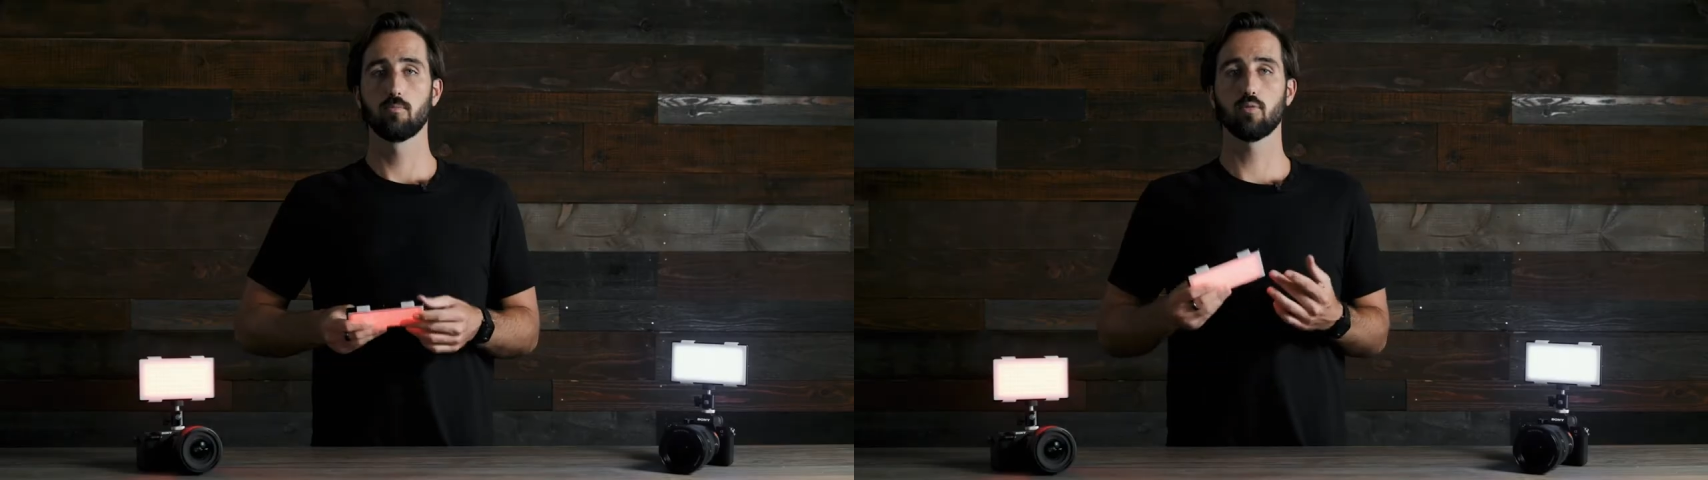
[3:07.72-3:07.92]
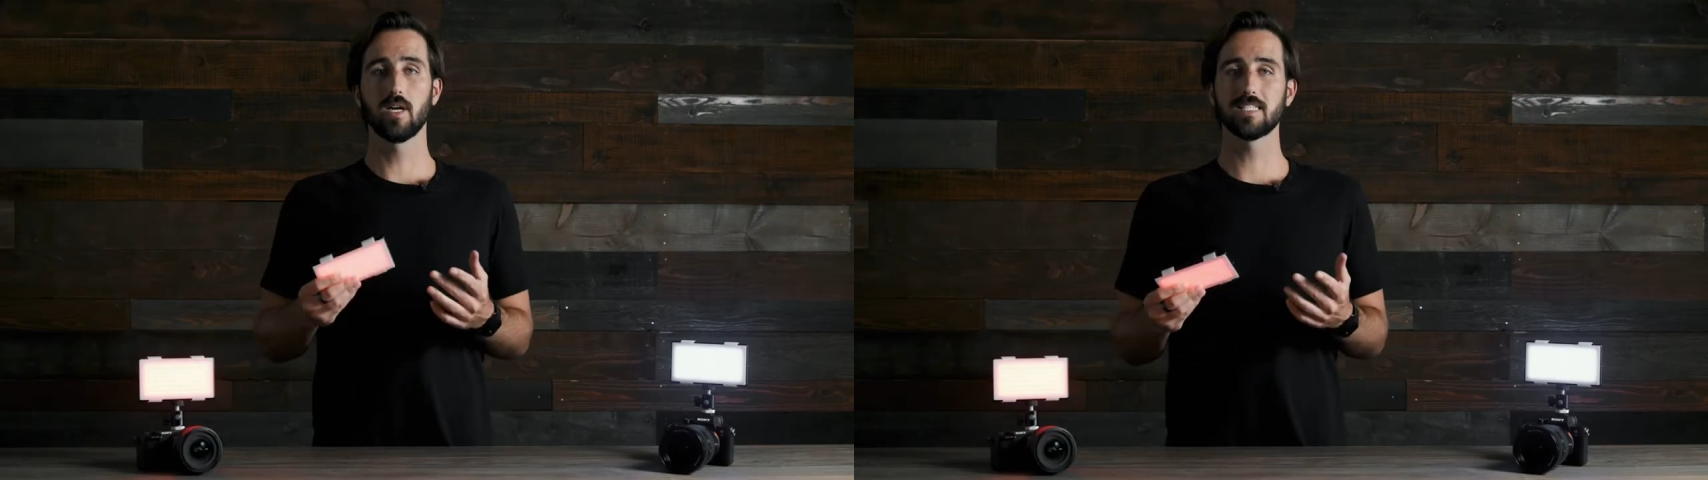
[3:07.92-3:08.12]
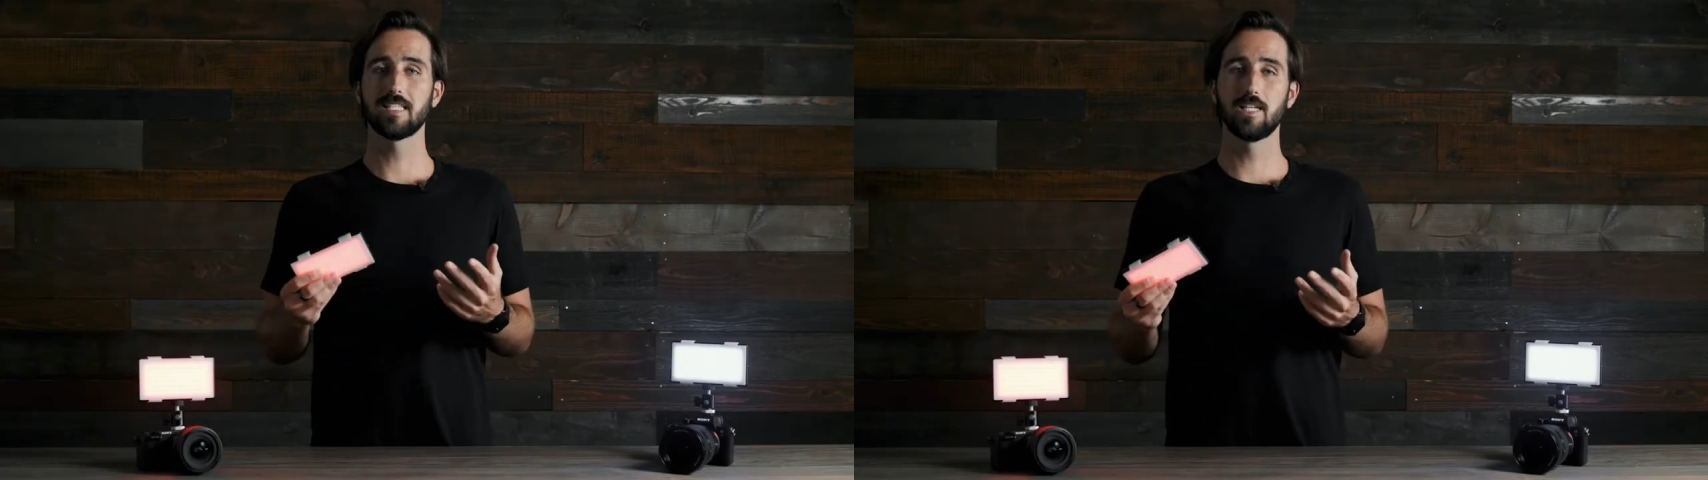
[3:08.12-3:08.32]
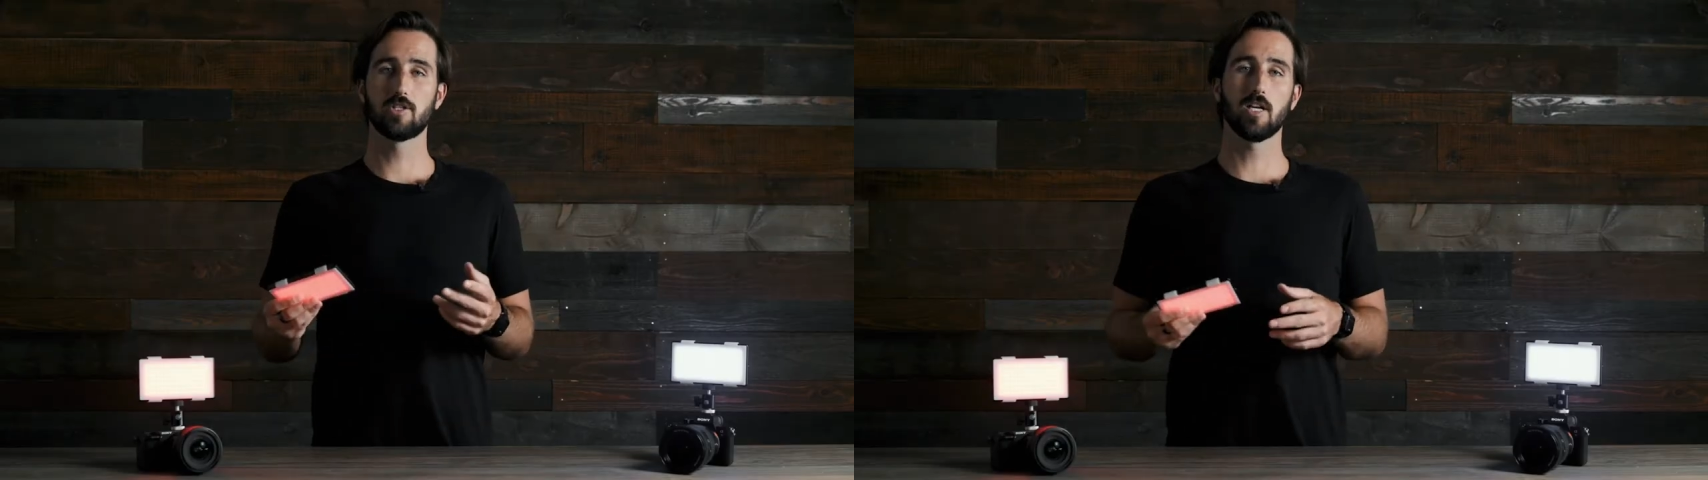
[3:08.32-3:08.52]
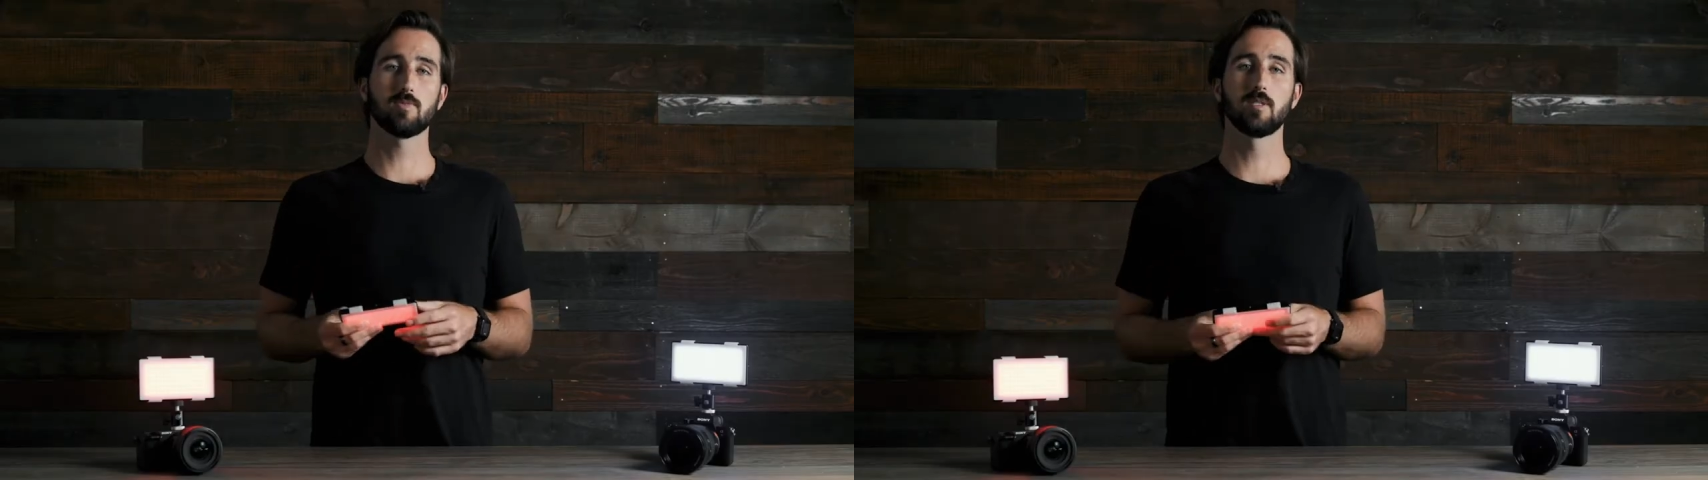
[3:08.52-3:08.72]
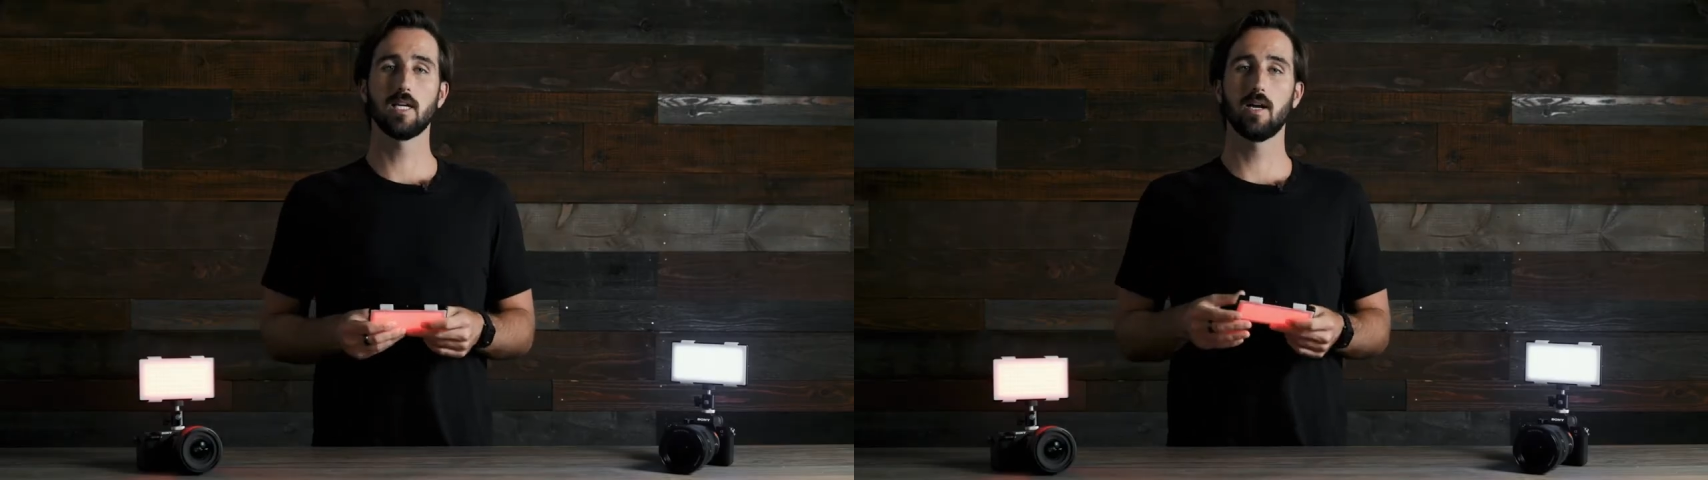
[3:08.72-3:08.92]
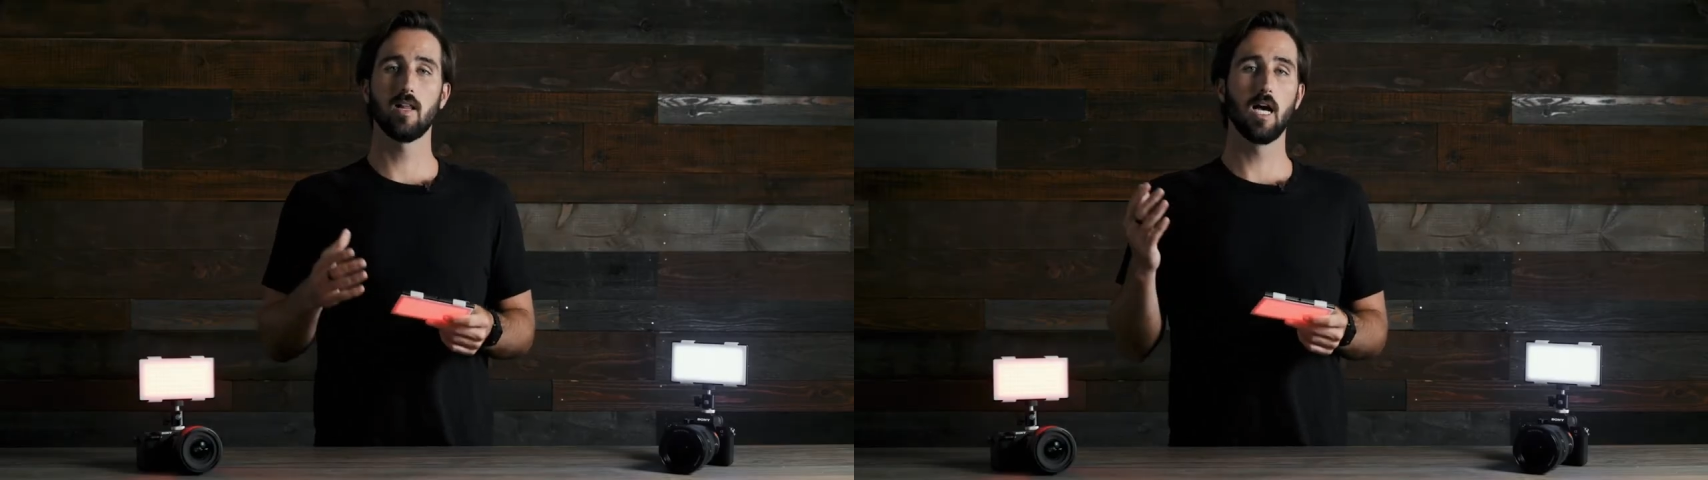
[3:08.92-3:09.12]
Press the adjustment dial